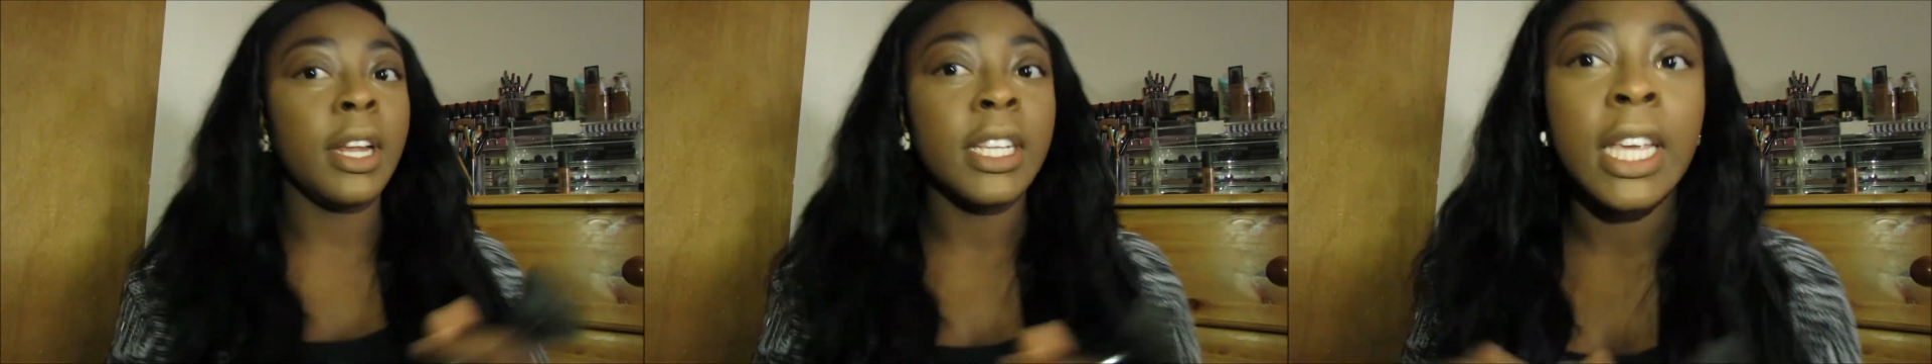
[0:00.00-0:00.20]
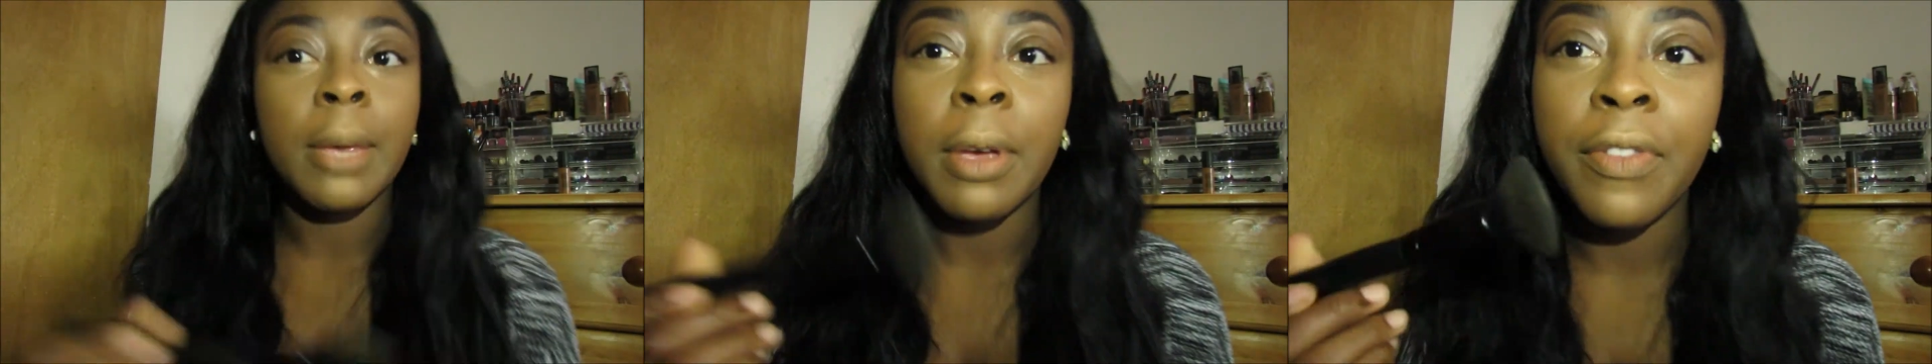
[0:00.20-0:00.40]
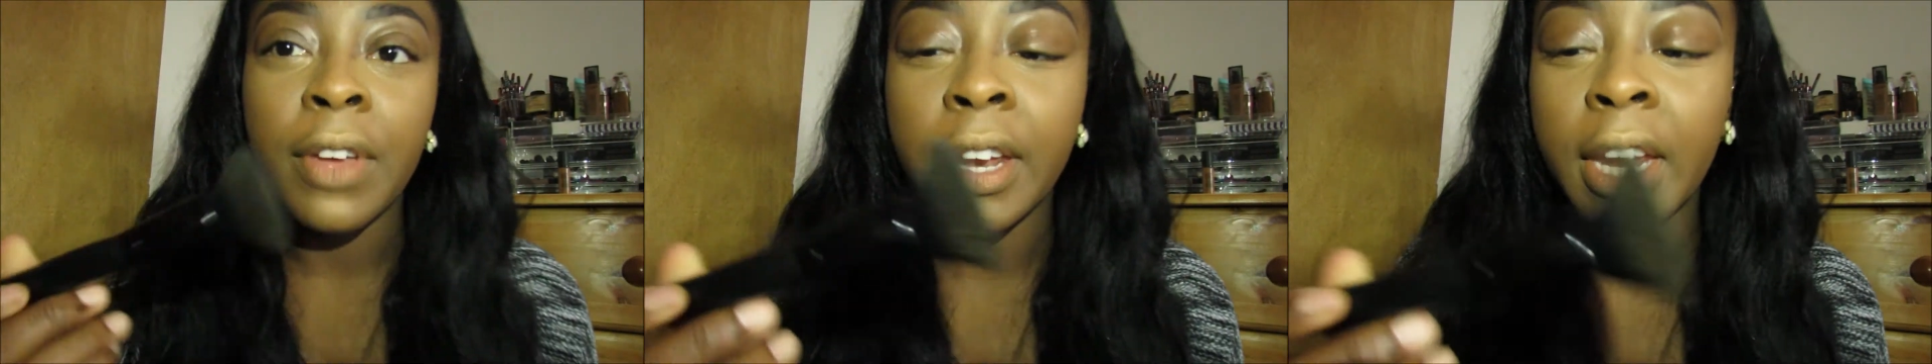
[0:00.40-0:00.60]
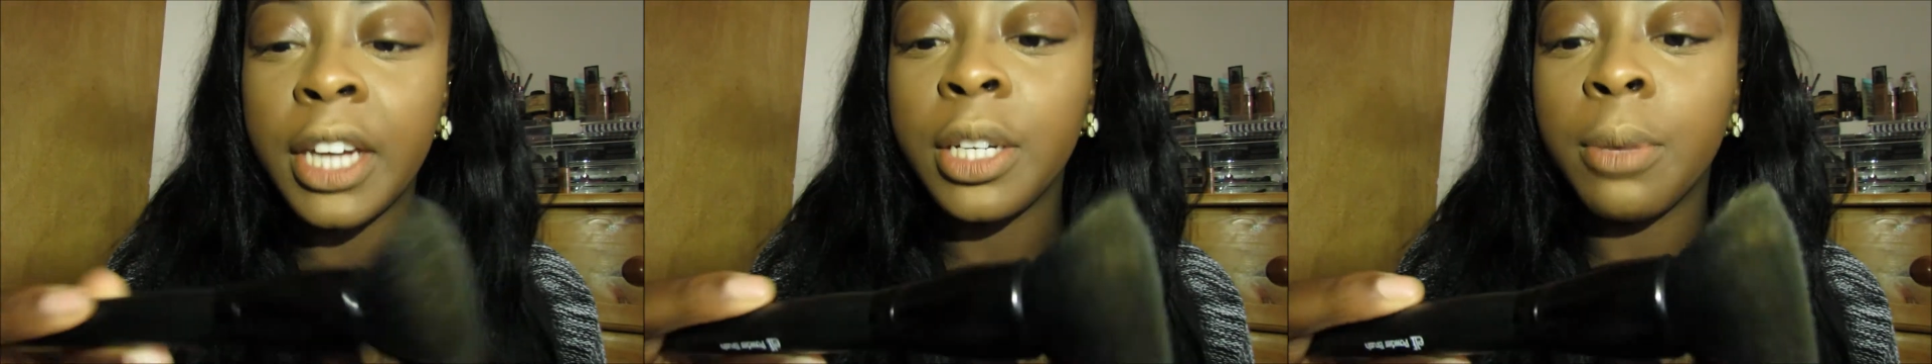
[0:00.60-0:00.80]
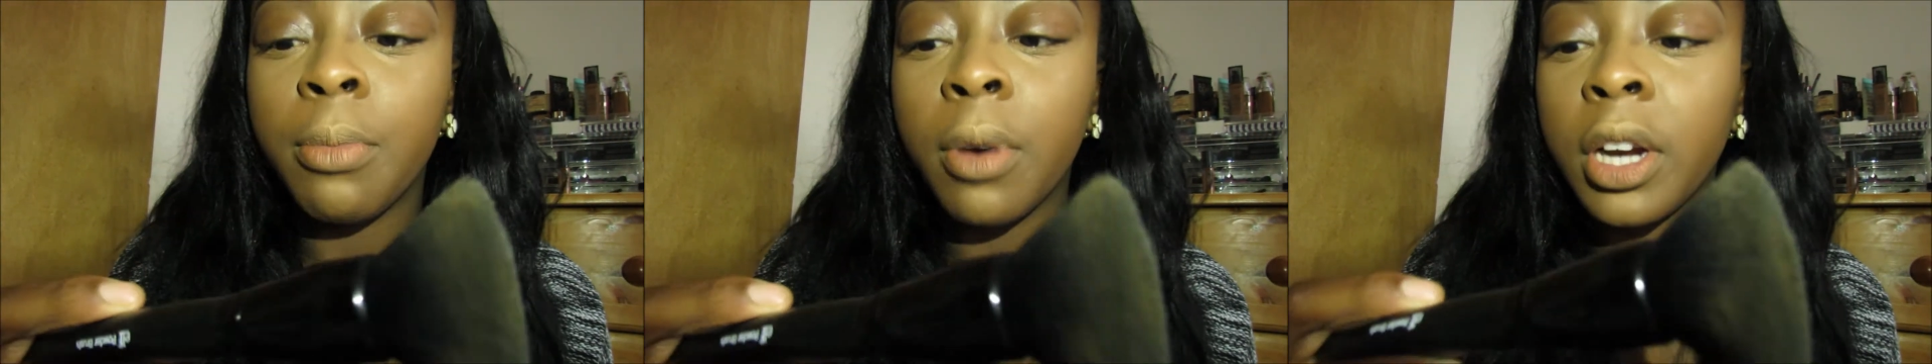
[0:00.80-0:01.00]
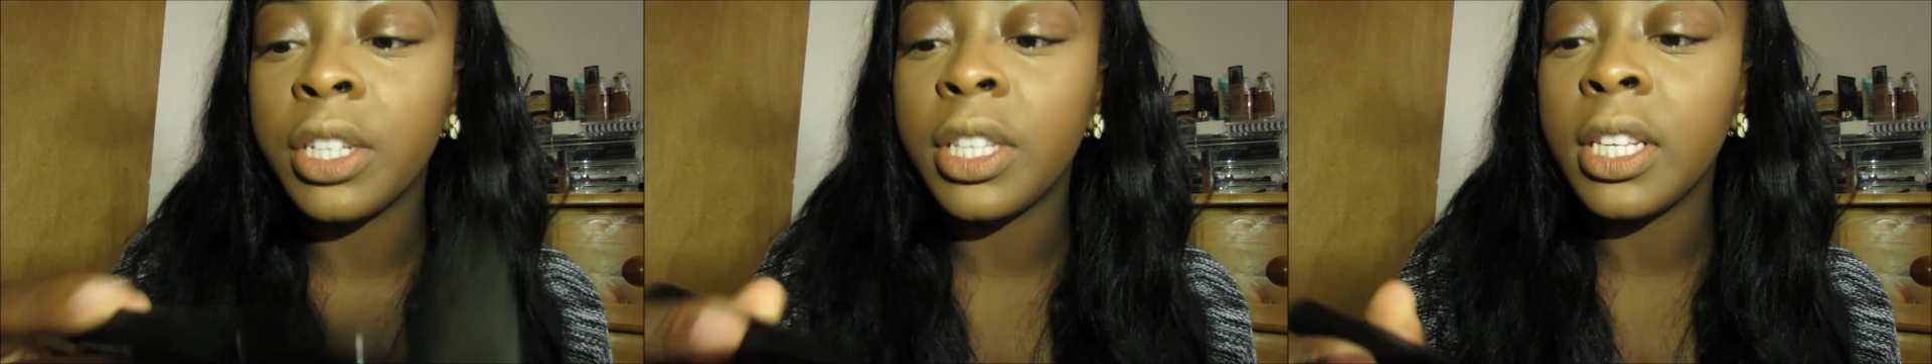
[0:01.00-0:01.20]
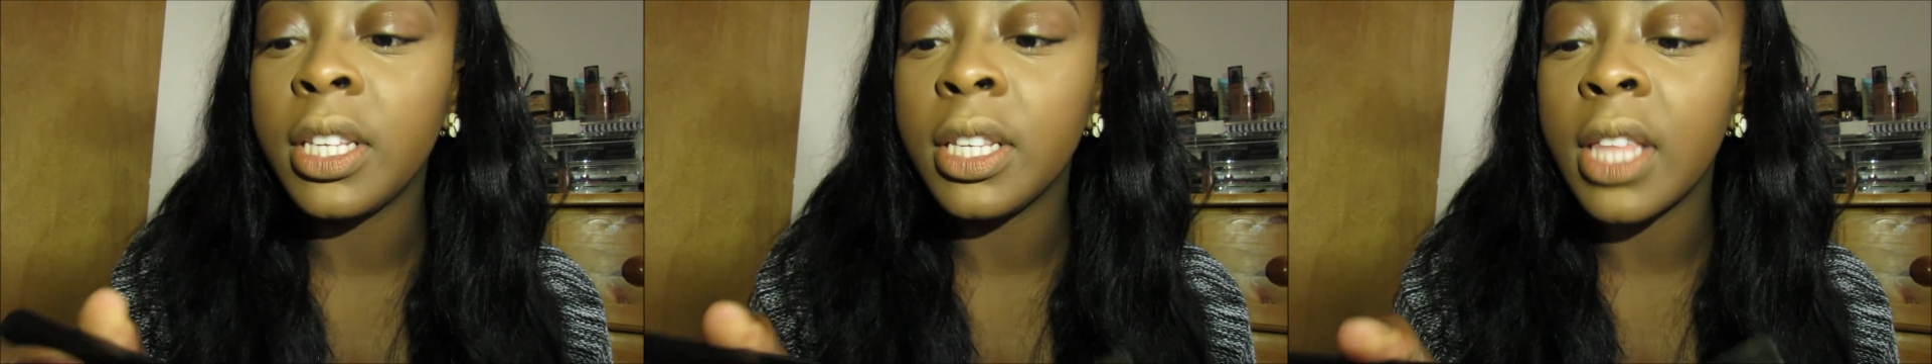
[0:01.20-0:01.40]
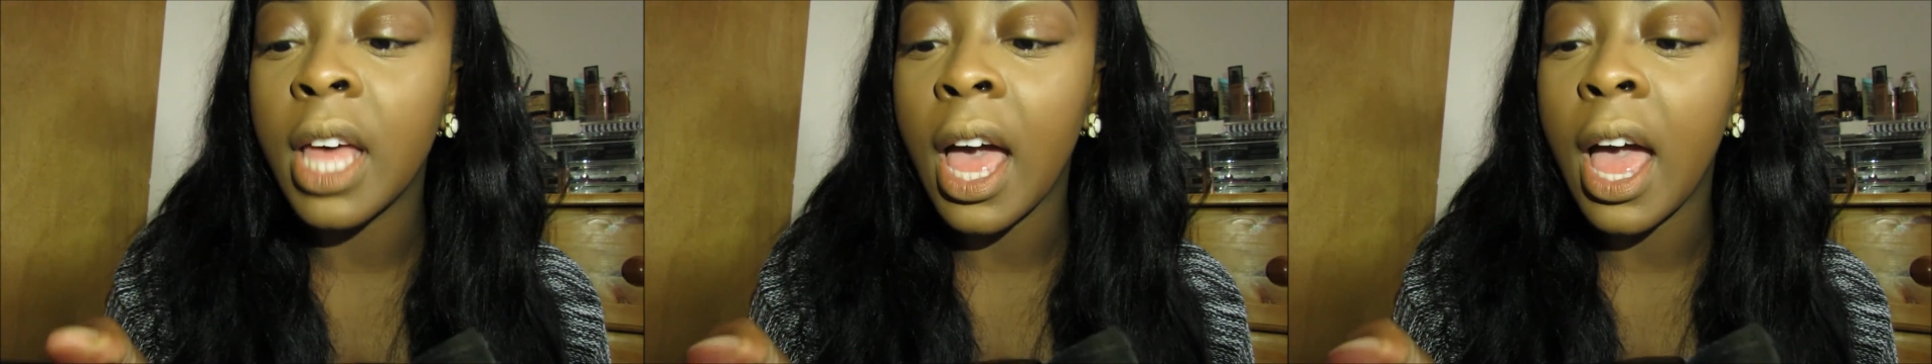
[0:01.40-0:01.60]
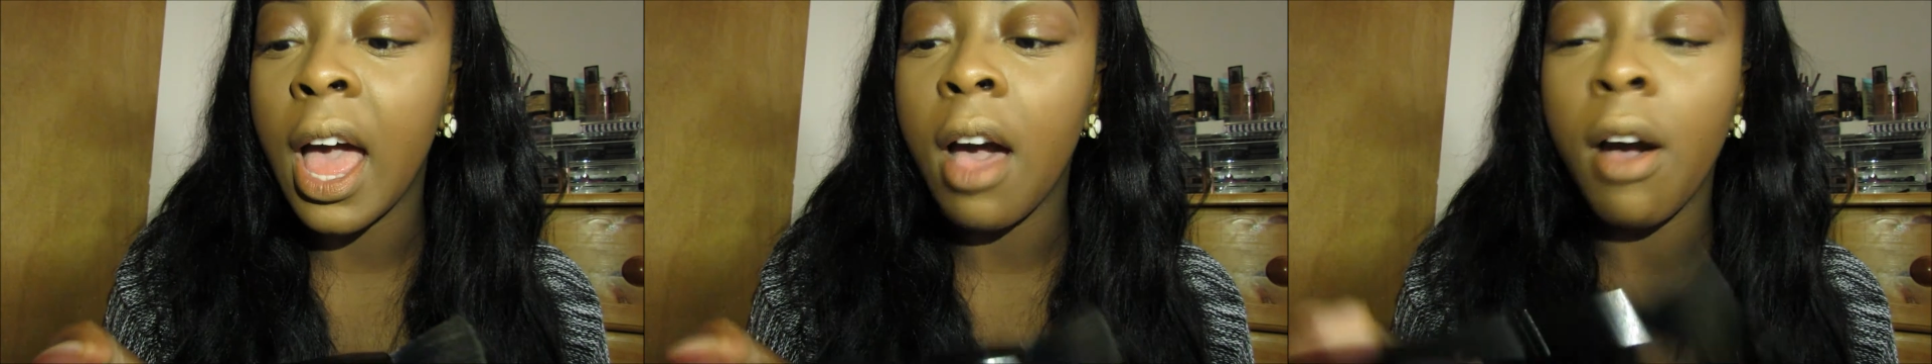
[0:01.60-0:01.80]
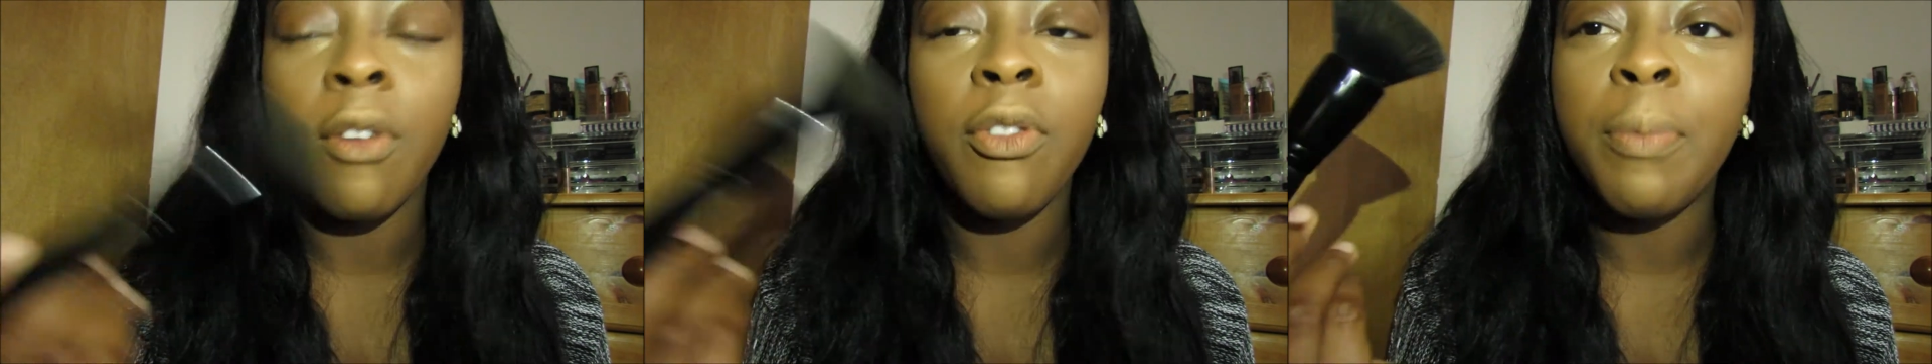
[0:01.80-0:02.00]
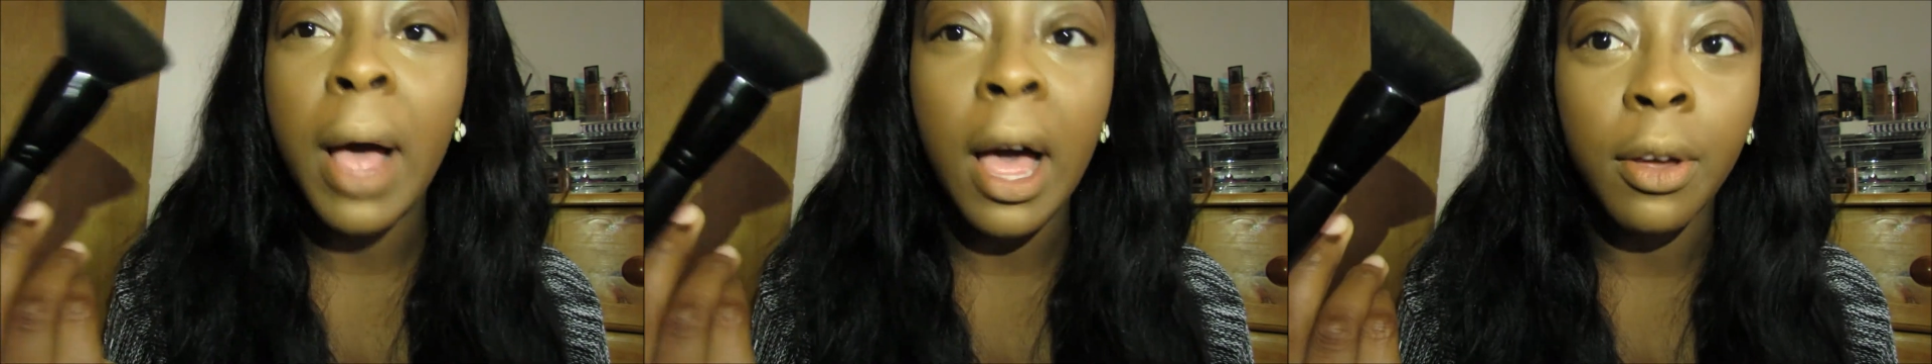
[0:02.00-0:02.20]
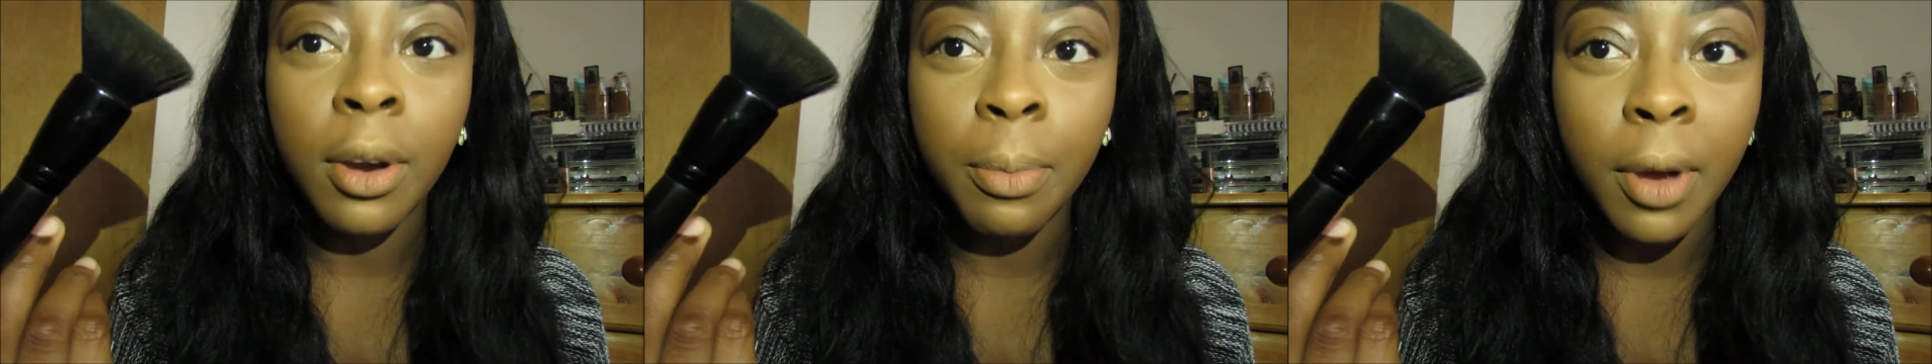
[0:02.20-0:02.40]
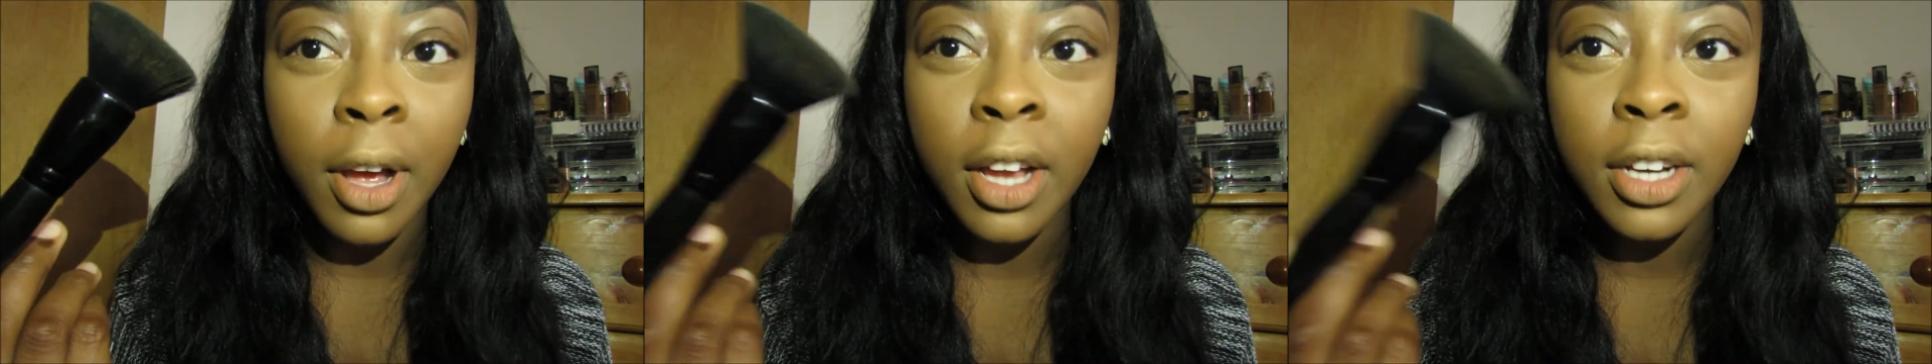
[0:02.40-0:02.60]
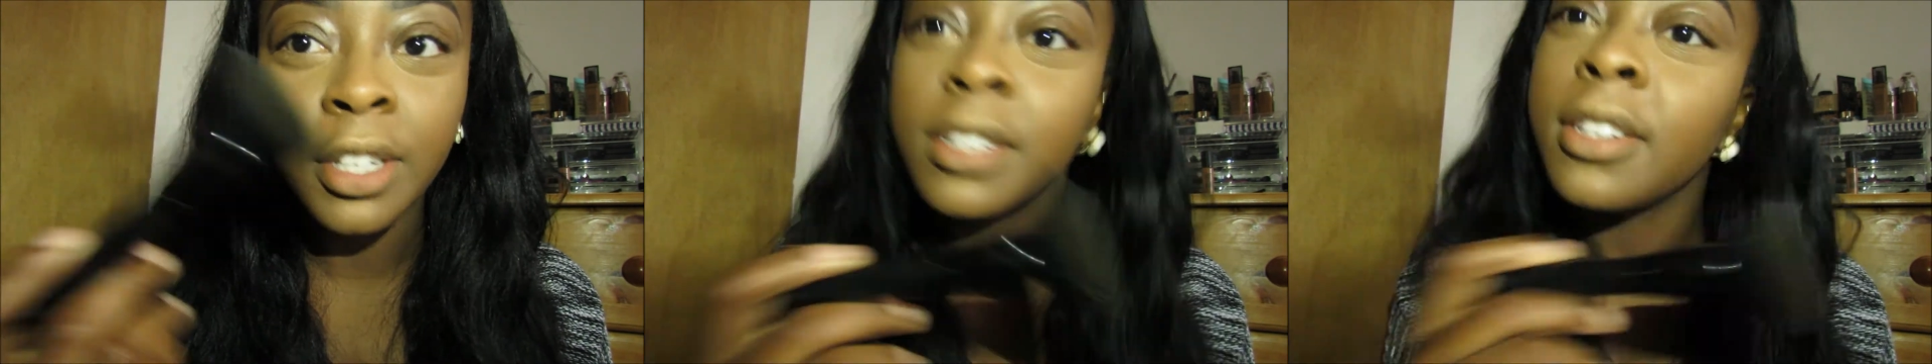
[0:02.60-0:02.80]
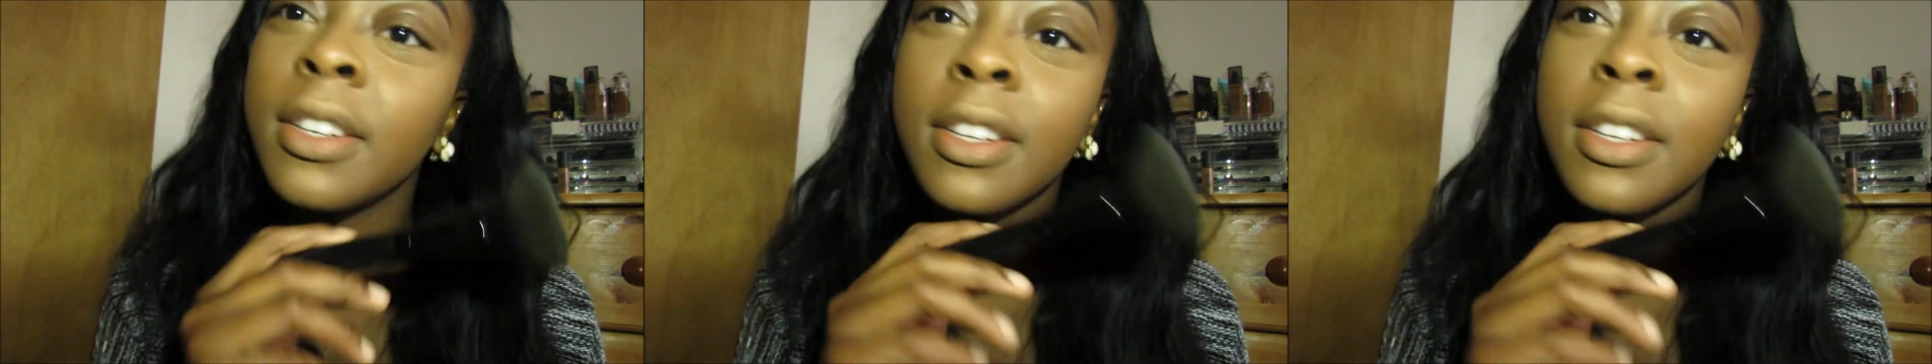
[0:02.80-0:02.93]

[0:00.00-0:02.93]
to take my foundation brush. This is the e.l.f. powder brush.